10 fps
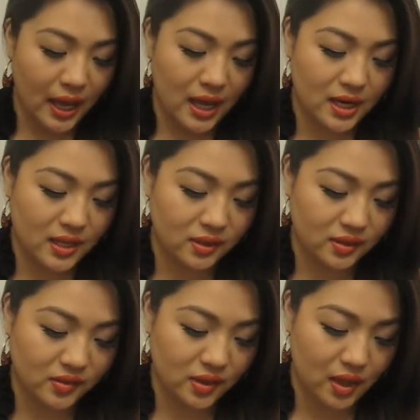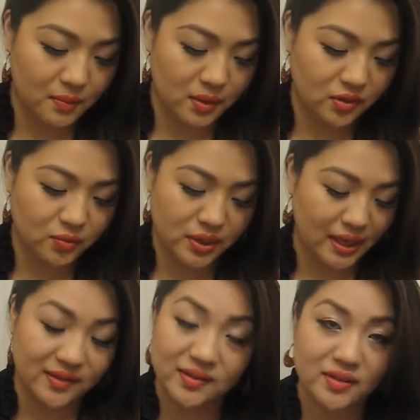and it looks um, it looks really
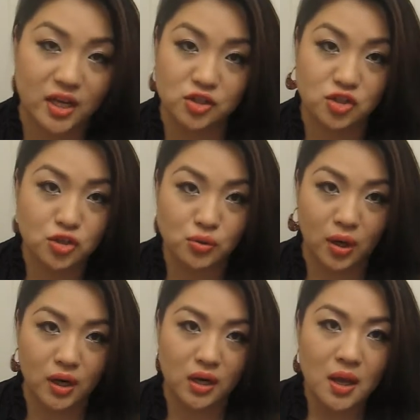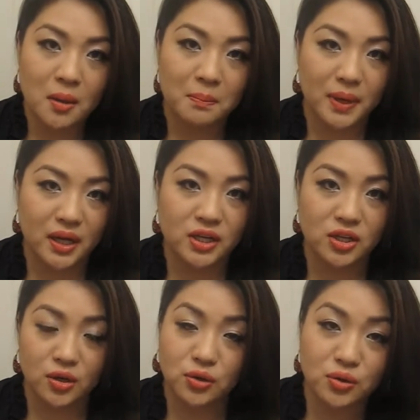nice it's not too dark but
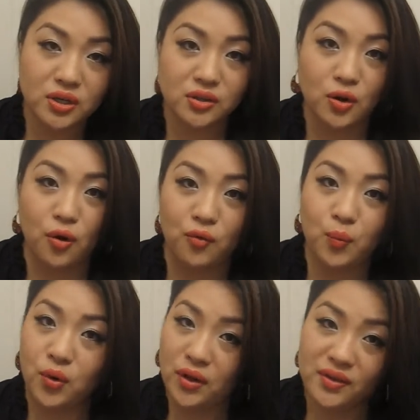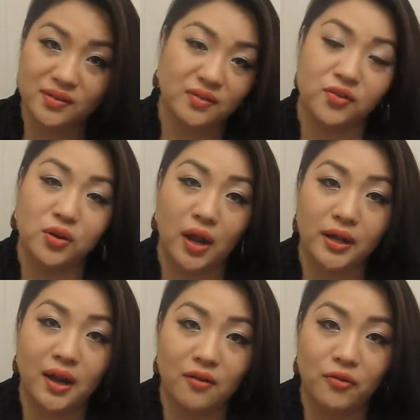you know you could go overboard on this if you're
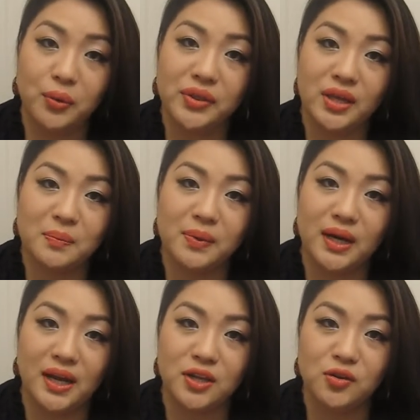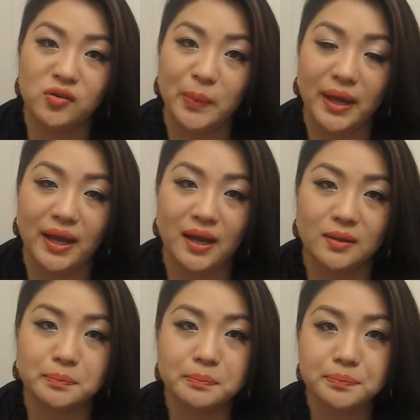not careful with it but I use my
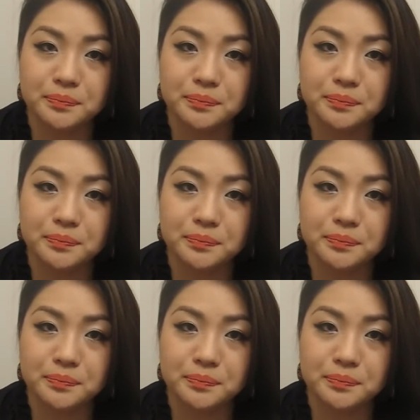um,